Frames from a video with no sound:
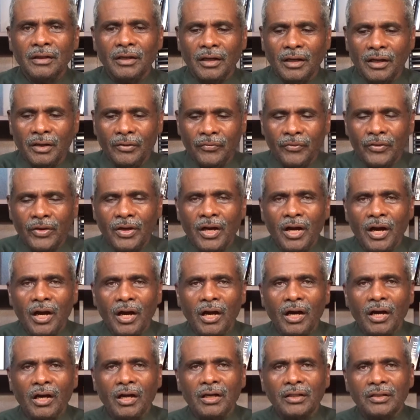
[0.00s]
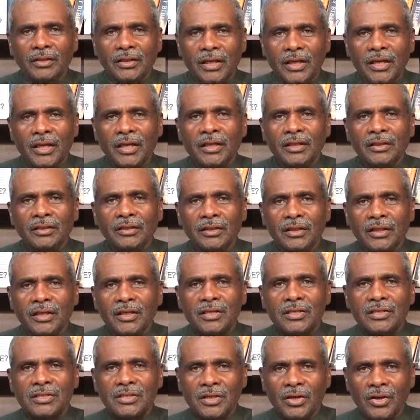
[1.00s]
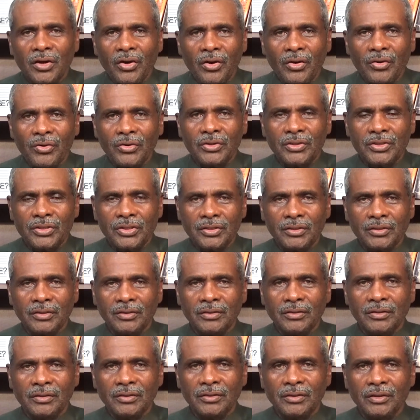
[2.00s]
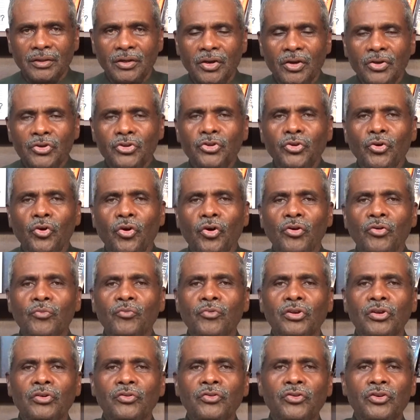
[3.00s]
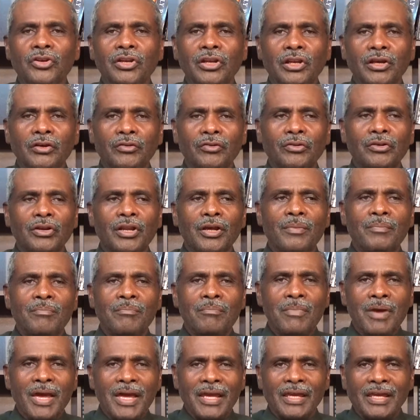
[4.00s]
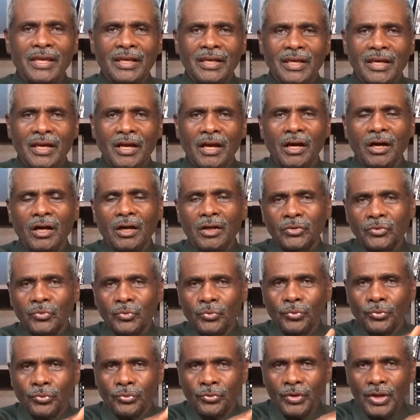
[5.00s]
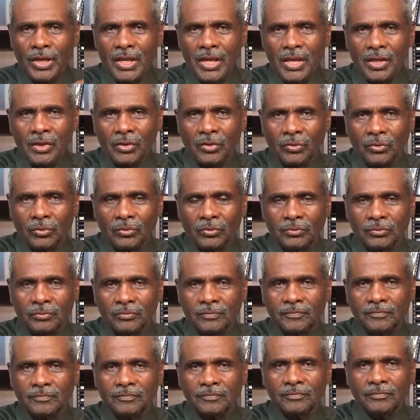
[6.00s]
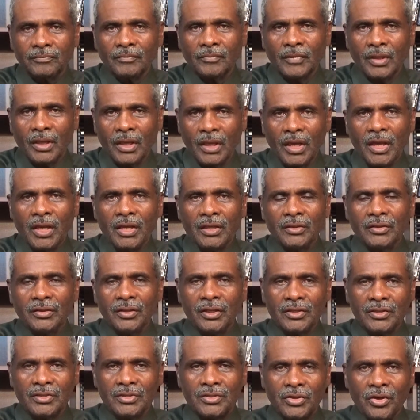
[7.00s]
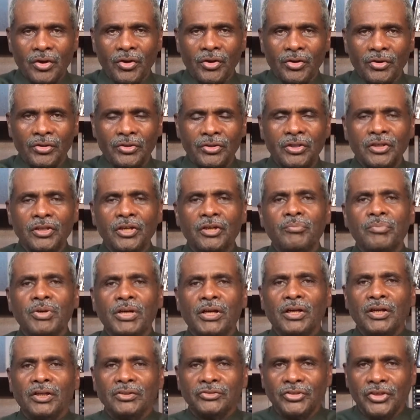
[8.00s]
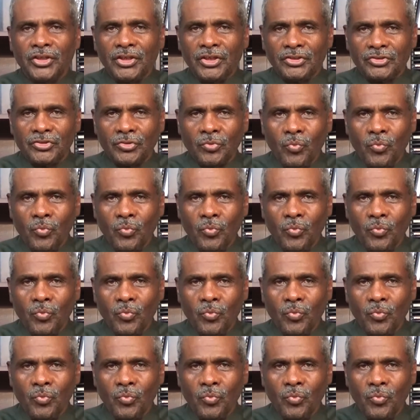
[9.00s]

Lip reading: of God in this earth. You are literally making God real in this earth because He is